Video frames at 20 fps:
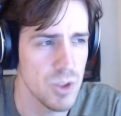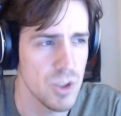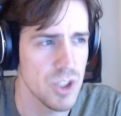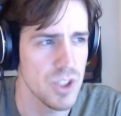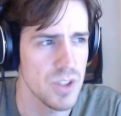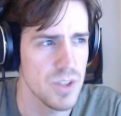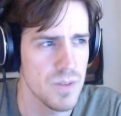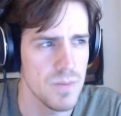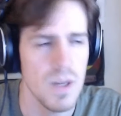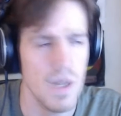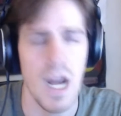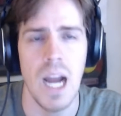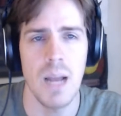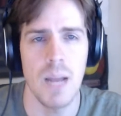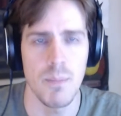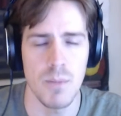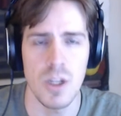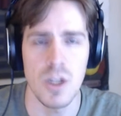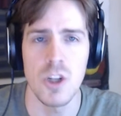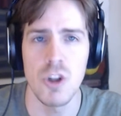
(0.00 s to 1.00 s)
which I
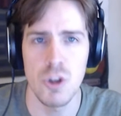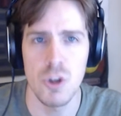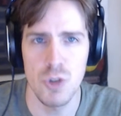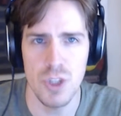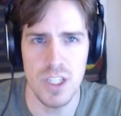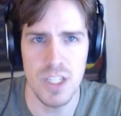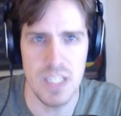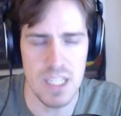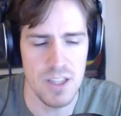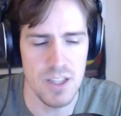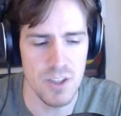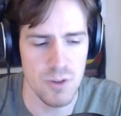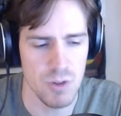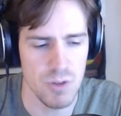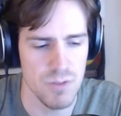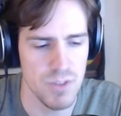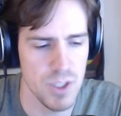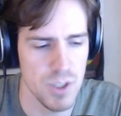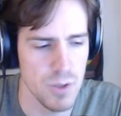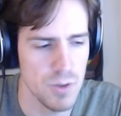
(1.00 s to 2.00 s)
am including in this
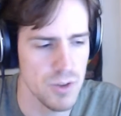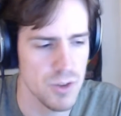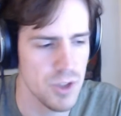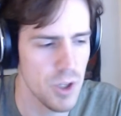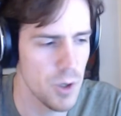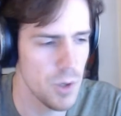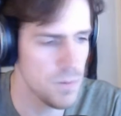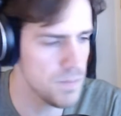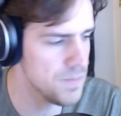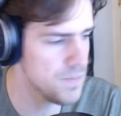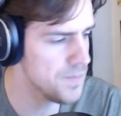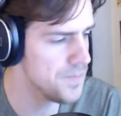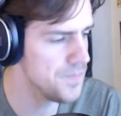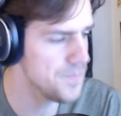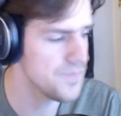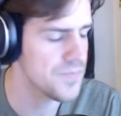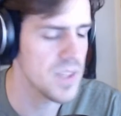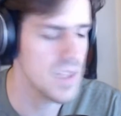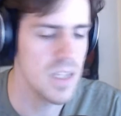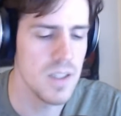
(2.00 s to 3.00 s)
review. So,
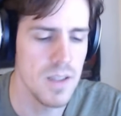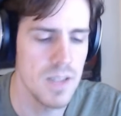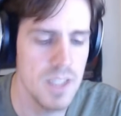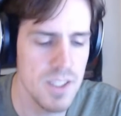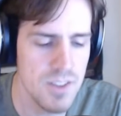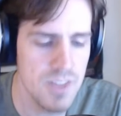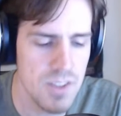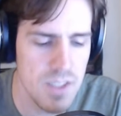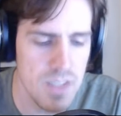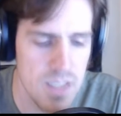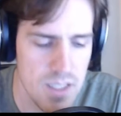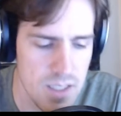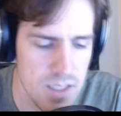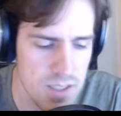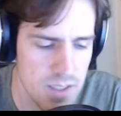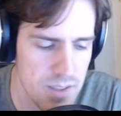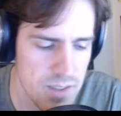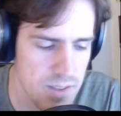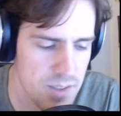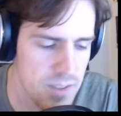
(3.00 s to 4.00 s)
Lisa
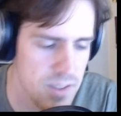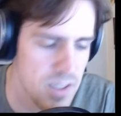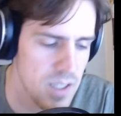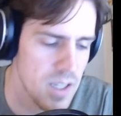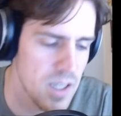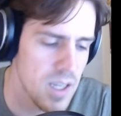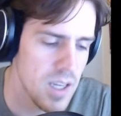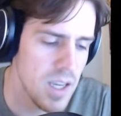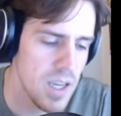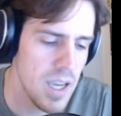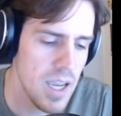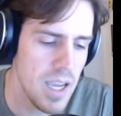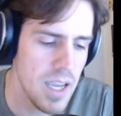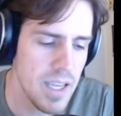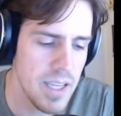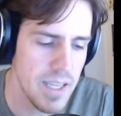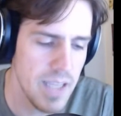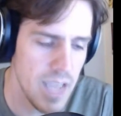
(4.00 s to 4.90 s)
is a